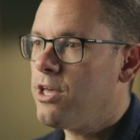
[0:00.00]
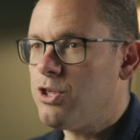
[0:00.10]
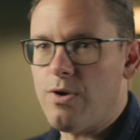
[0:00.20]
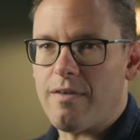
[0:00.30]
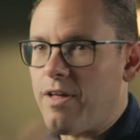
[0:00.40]

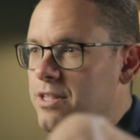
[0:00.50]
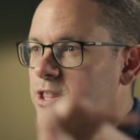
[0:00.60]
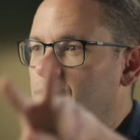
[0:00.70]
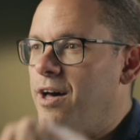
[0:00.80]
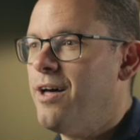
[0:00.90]
You have
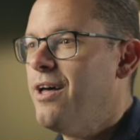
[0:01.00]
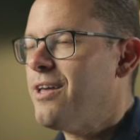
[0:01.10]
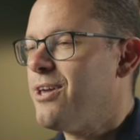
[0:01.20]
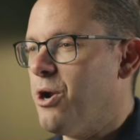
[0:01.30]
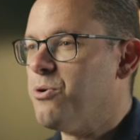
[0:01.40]
like the,
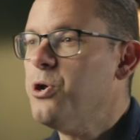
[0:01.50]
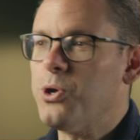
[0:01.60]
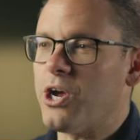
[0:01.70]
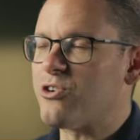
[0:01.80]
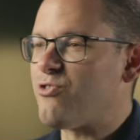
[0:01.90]
you know, New
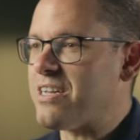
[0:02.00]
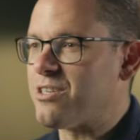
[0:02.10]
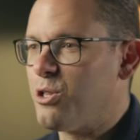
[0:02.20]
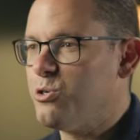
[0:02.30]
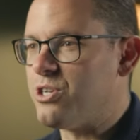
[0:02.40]
Year's
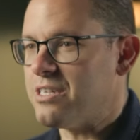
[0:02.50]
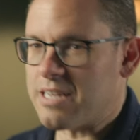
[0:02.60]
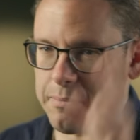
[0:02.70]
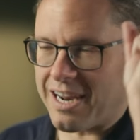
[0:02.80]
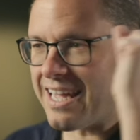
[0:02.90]

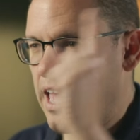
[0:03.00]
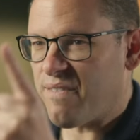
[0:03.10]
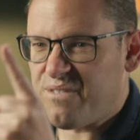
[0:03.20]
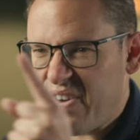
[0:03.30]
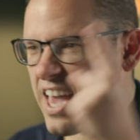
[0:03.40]
resolutions. I'm going to
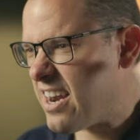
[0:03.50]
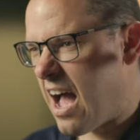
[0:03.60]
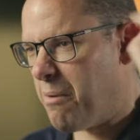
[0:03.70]
get fit.